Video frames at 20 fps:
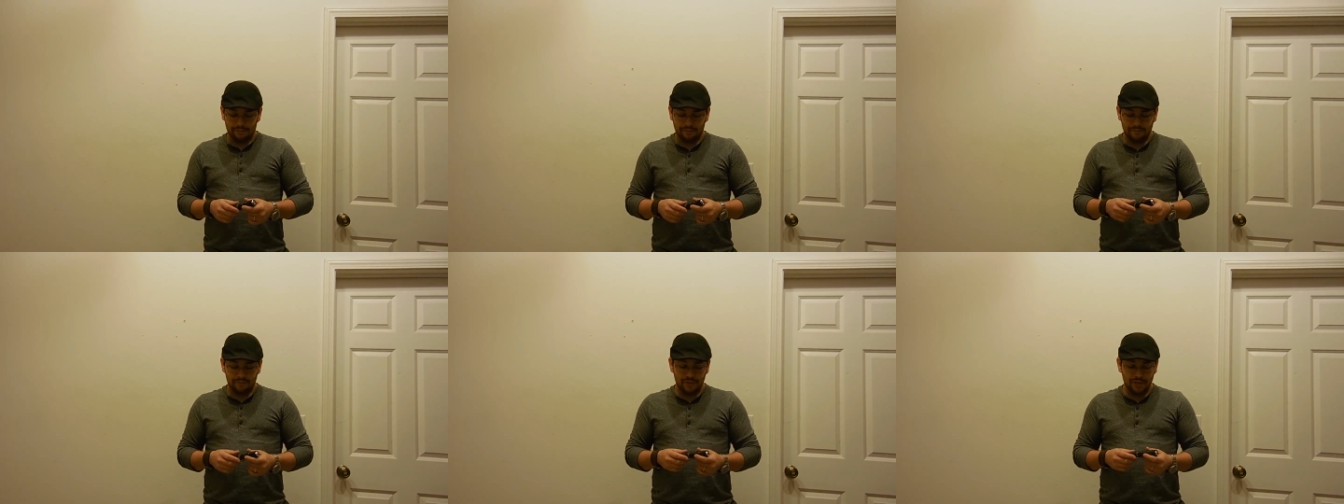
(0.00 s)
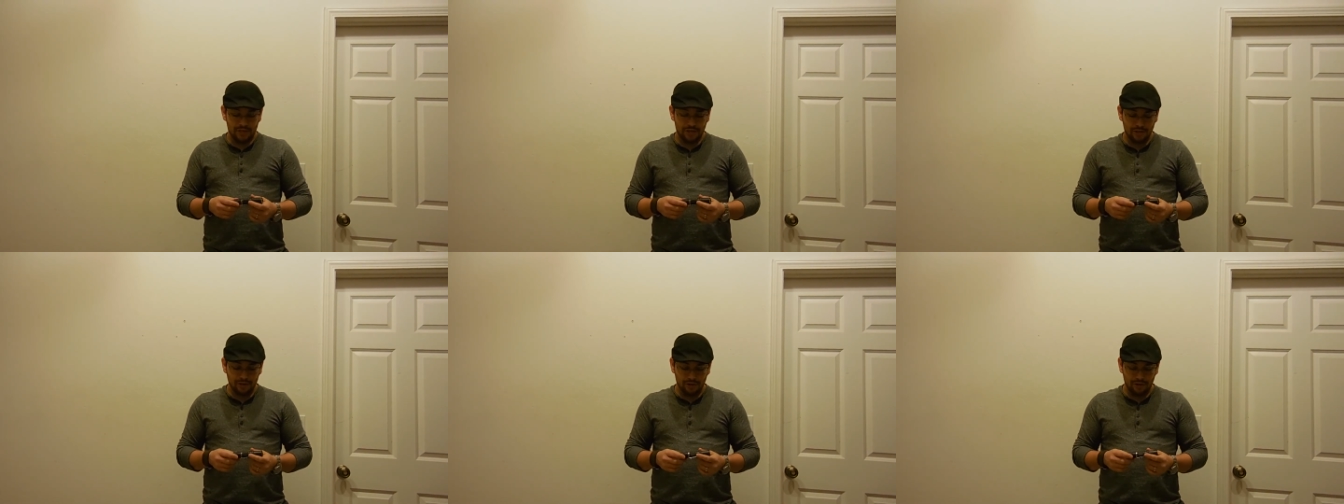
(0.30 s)
be
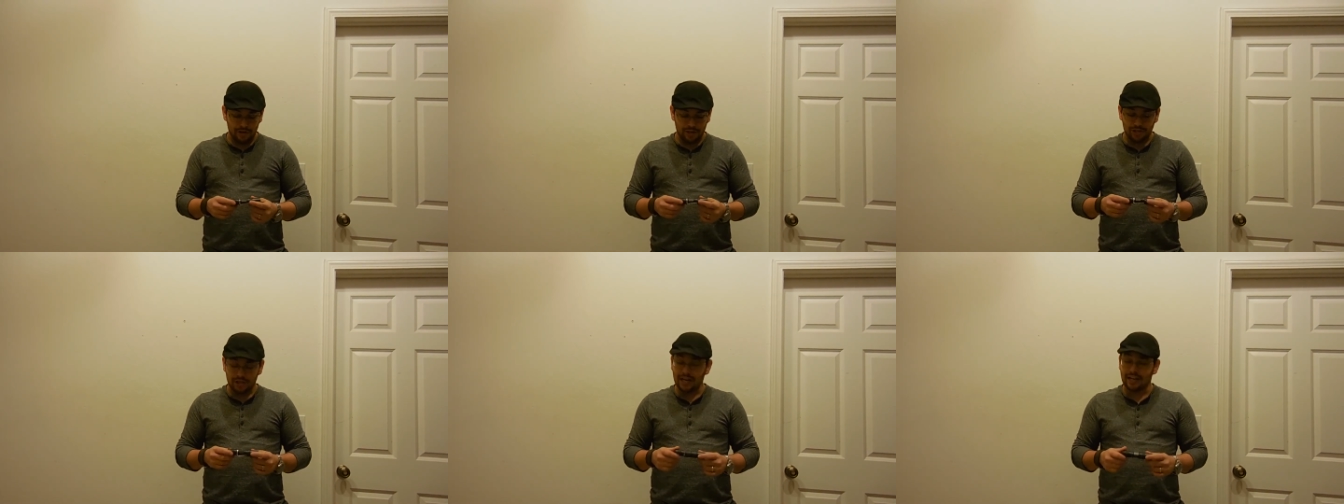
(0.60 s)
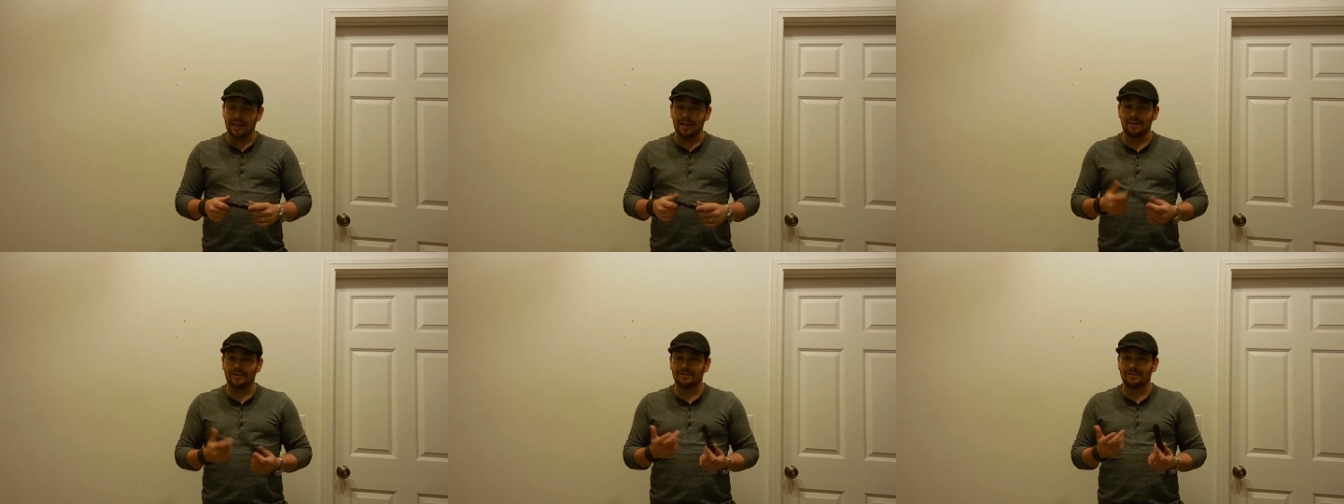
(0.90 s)
sure to
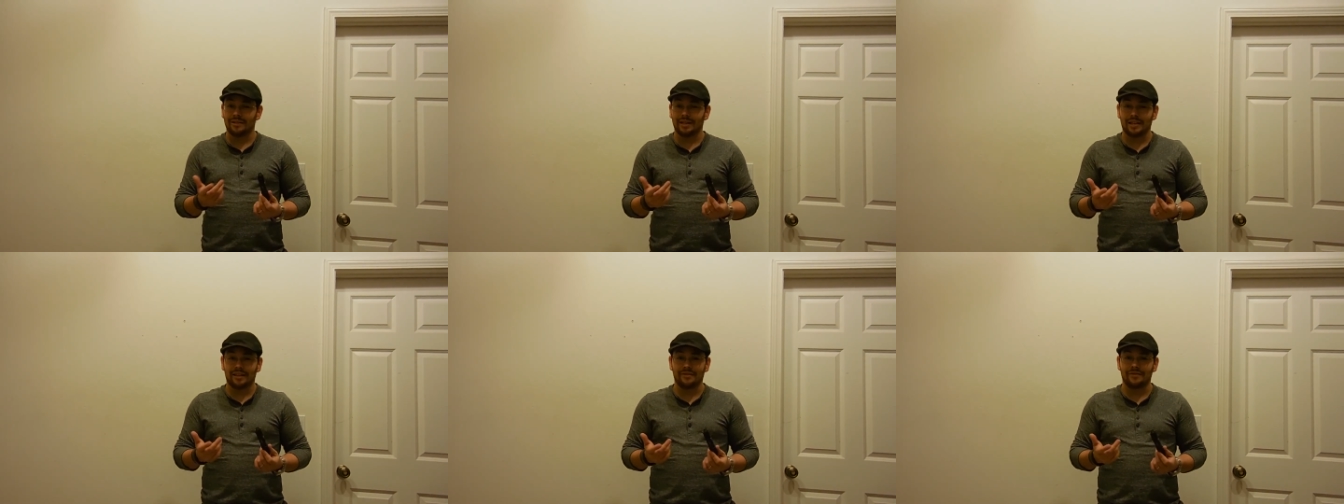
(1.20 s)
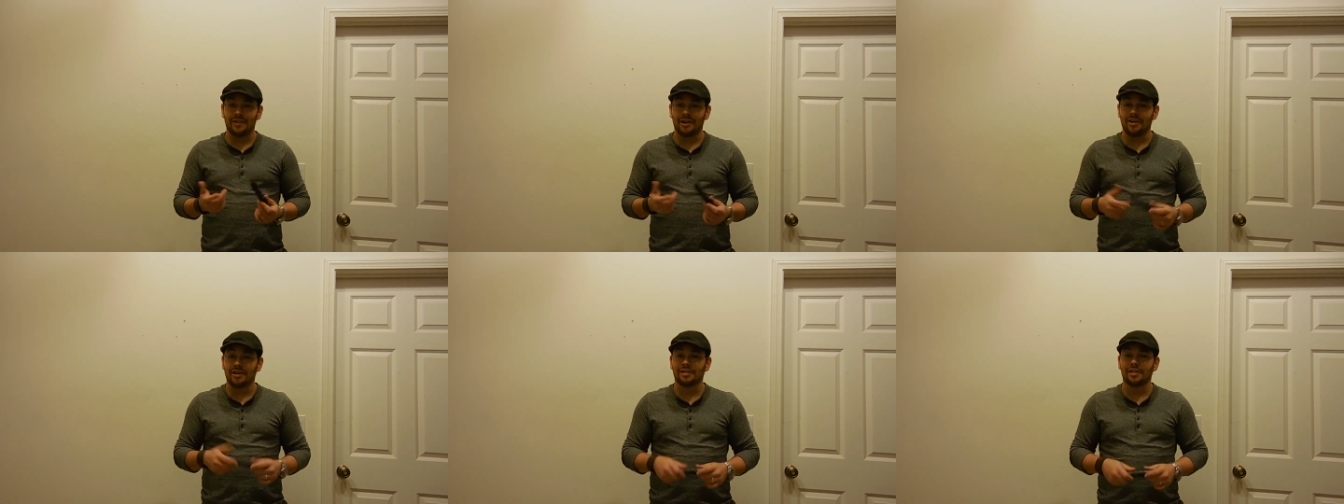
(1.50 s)
check out, like, the
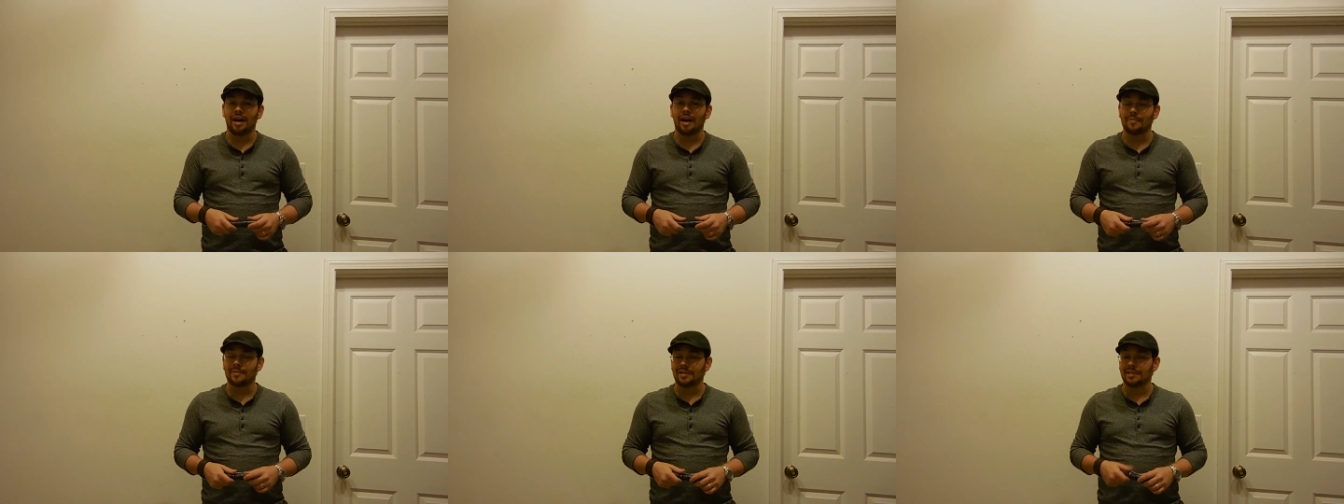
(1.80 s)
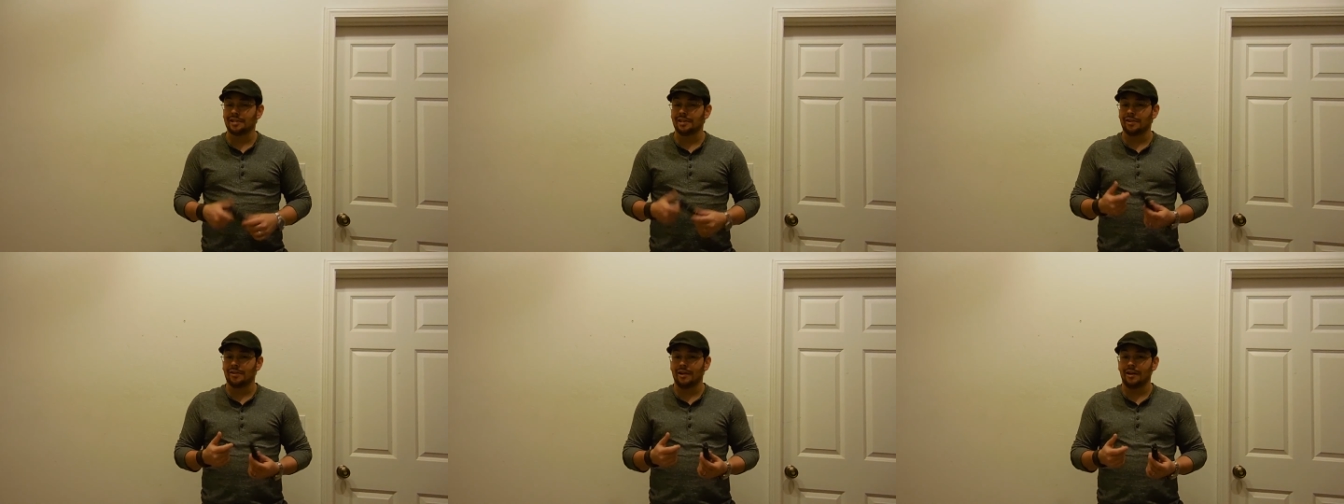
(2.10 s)
various
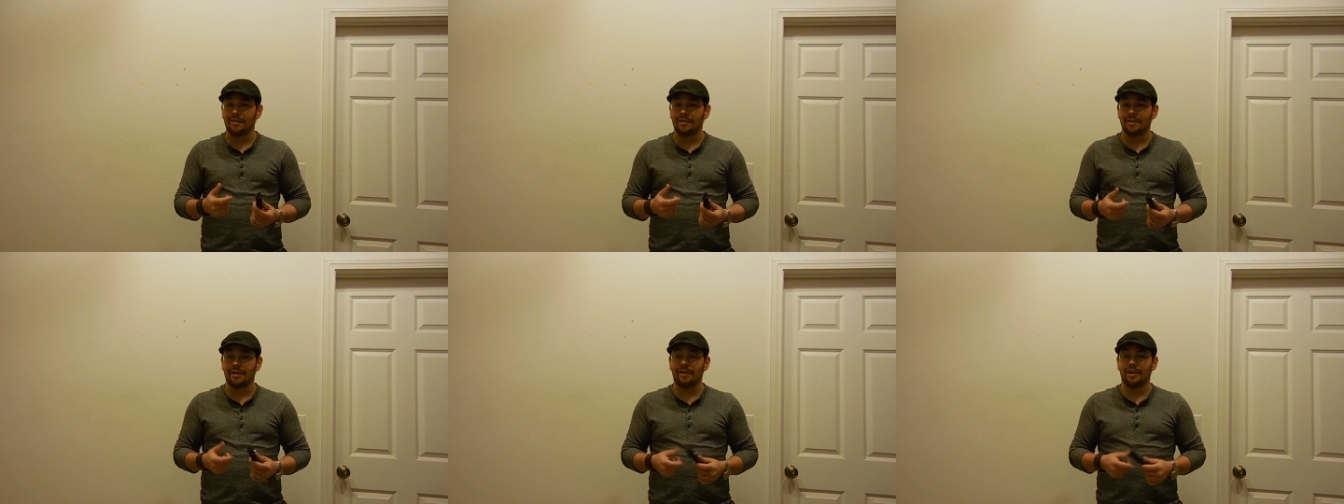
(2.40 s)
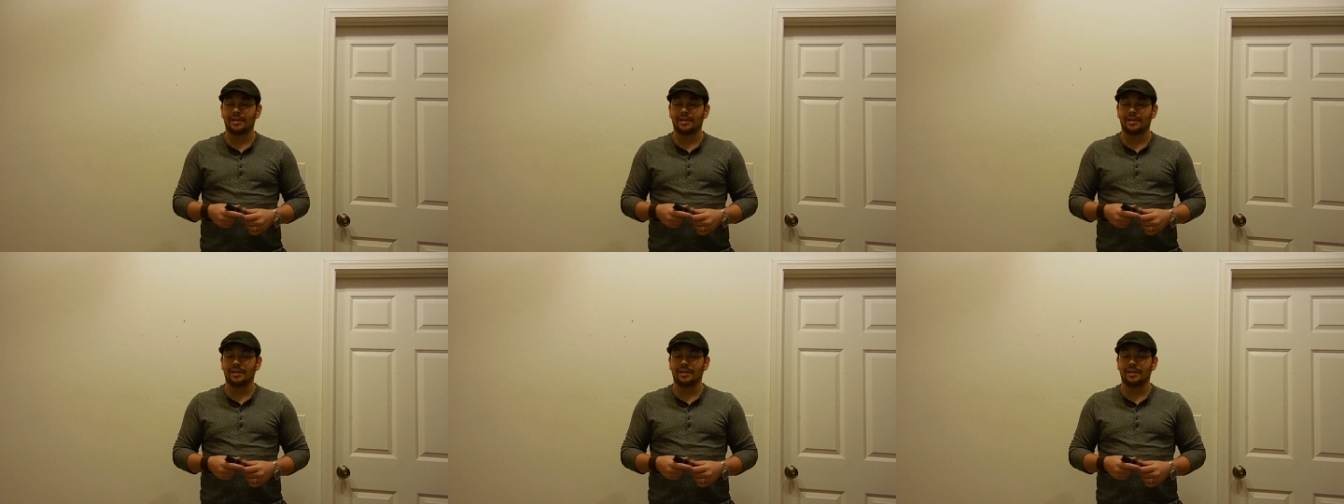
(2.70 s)
options that are out there.